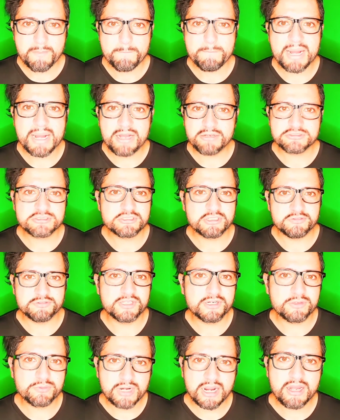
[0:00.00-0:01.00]
bounce off
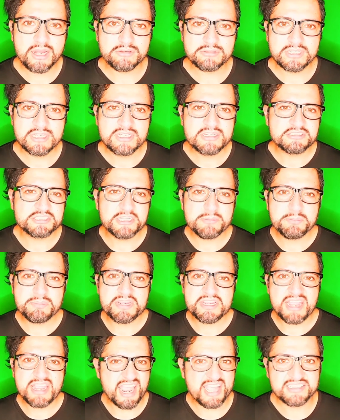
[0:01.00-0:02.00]
the ground,
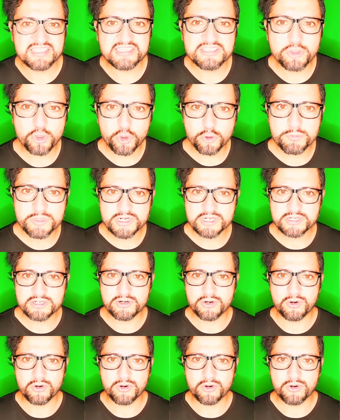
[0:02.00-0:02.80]
simply handed over,